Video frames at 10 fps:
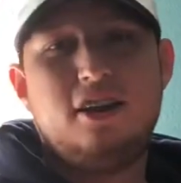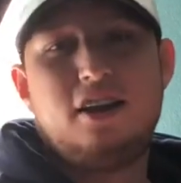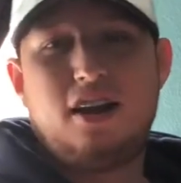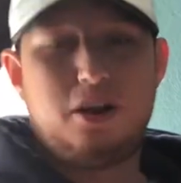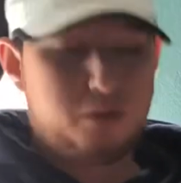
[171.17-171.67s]

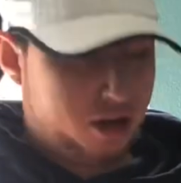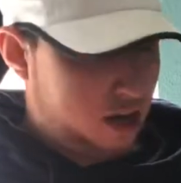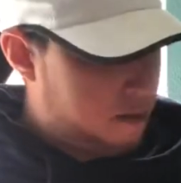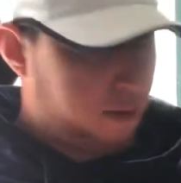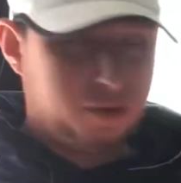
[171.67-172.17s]
Alright, work
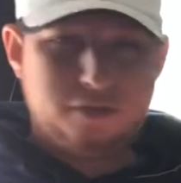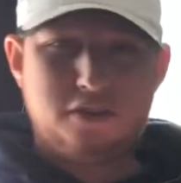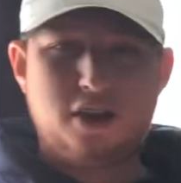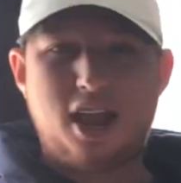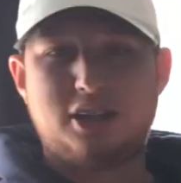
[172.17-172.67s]
on both of
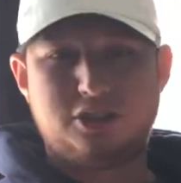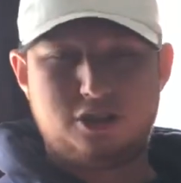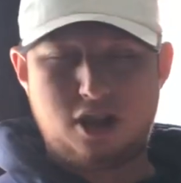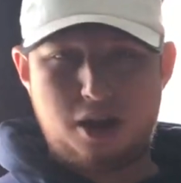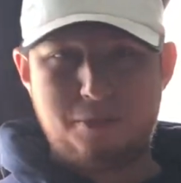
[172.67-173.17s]
your hands,
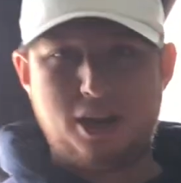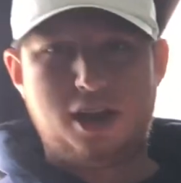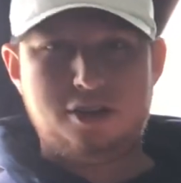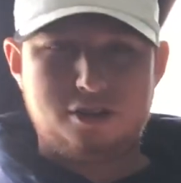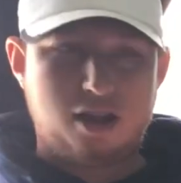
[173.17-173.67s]
your dominant
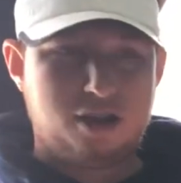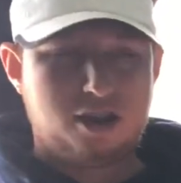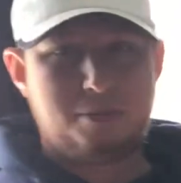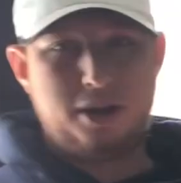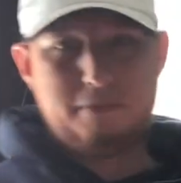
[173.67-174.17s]
and your
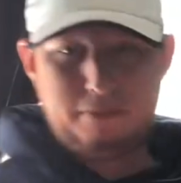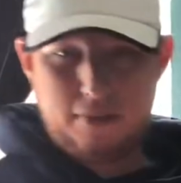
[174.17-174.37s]
non-dominant.